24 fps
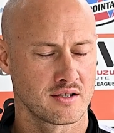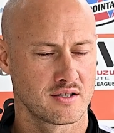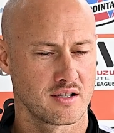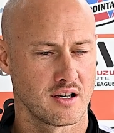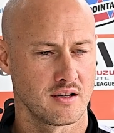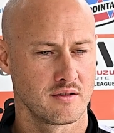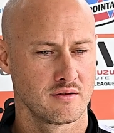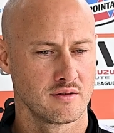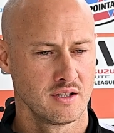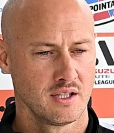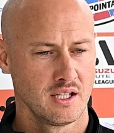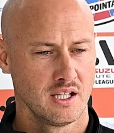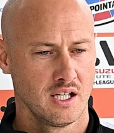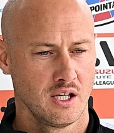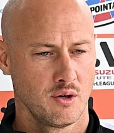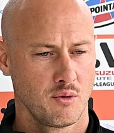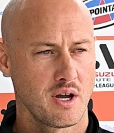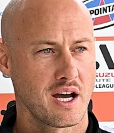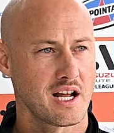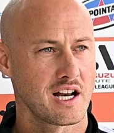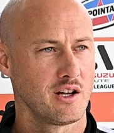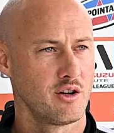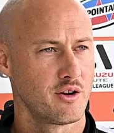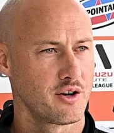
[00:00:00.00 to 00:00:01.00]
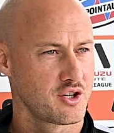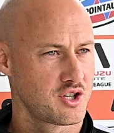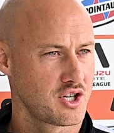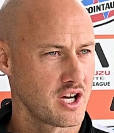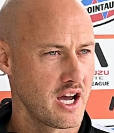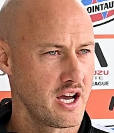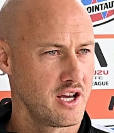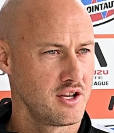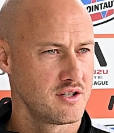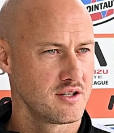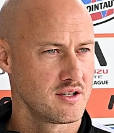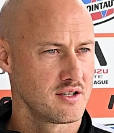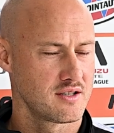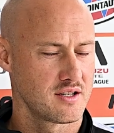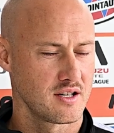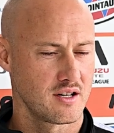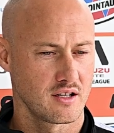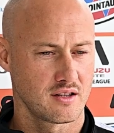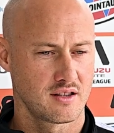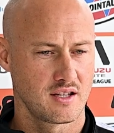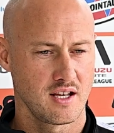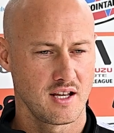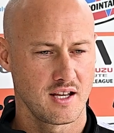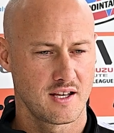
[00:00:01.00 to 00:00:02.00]
So we had a lot of changes, and
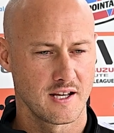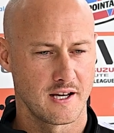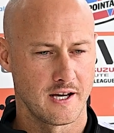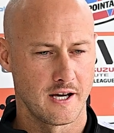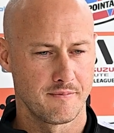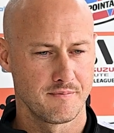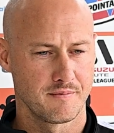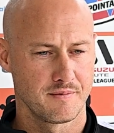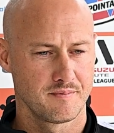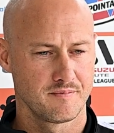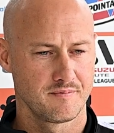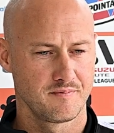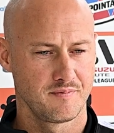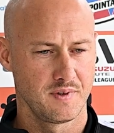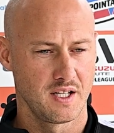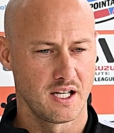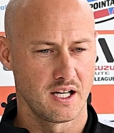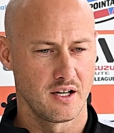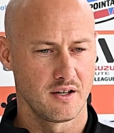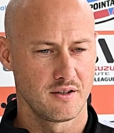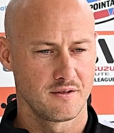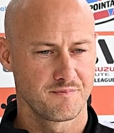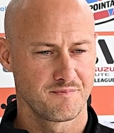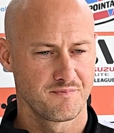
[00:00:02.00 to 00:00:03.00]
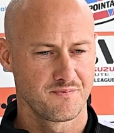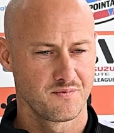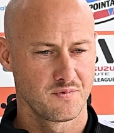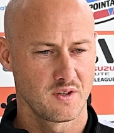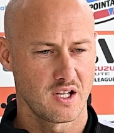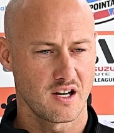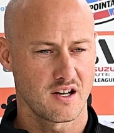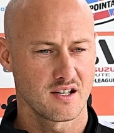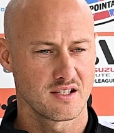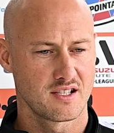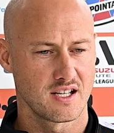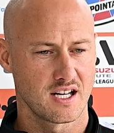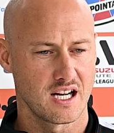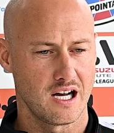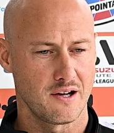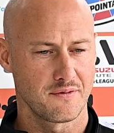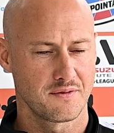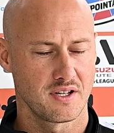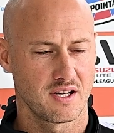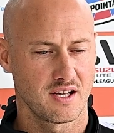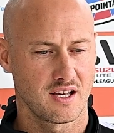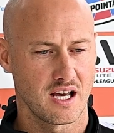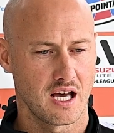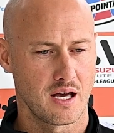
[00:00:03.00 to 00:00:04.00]
I think, like I said
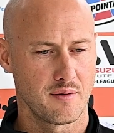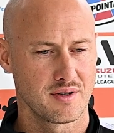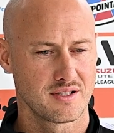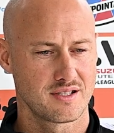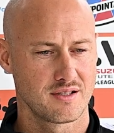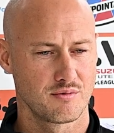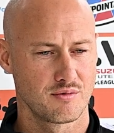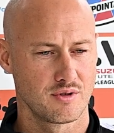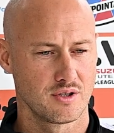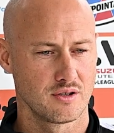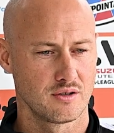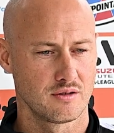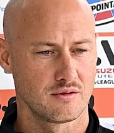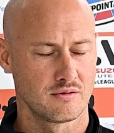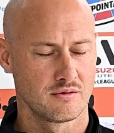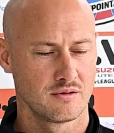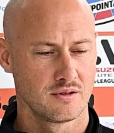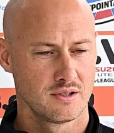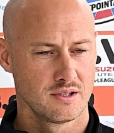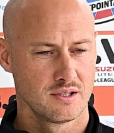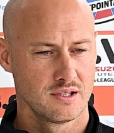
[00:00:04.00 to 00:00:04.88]
after the game, it's a real